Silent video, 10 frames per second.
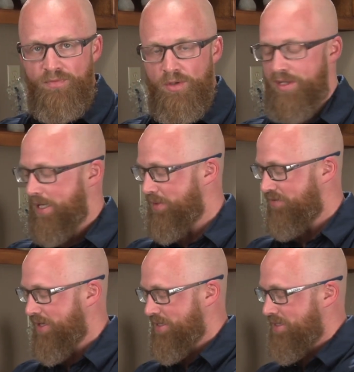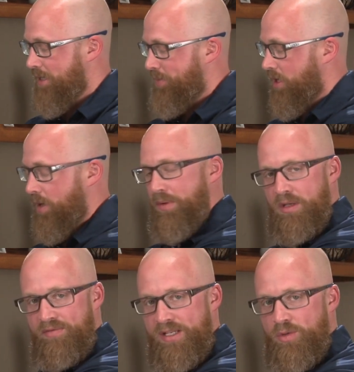Okay, but if I snip a
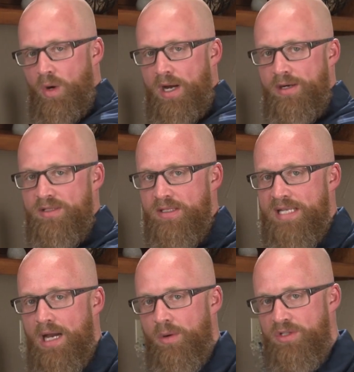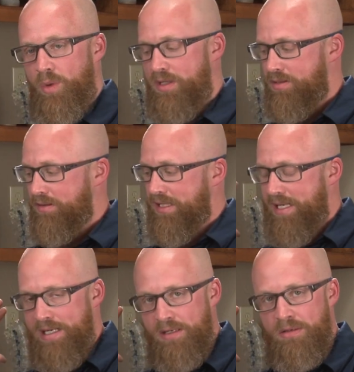couple of these wires, the tower is going to
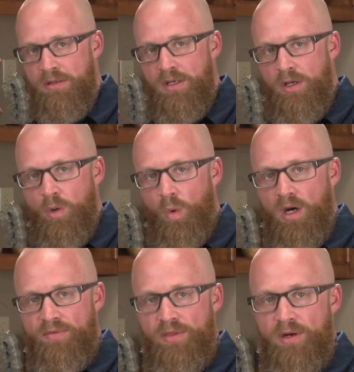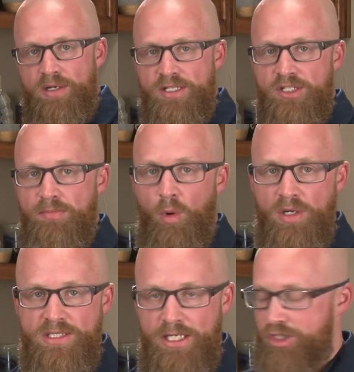lean wherever there is
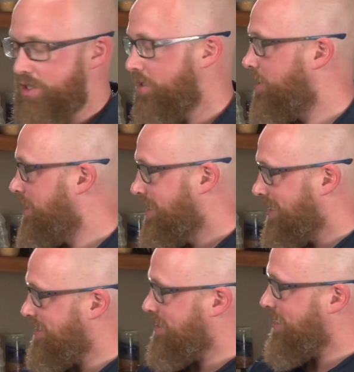more tension. It's the